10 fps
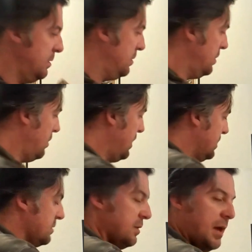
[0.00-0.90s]
Alright,
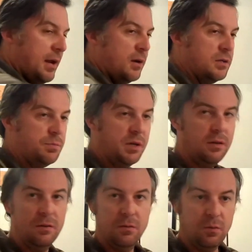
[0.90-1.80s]
so that airspeed,
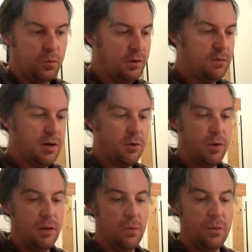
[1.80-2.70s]
whatever I
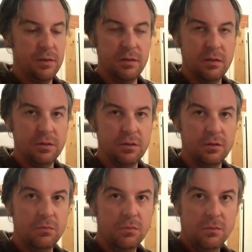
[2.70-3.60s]
created with this little tube,
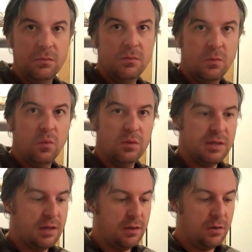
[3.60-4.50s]
was
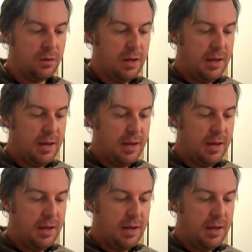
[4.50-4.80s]
that note.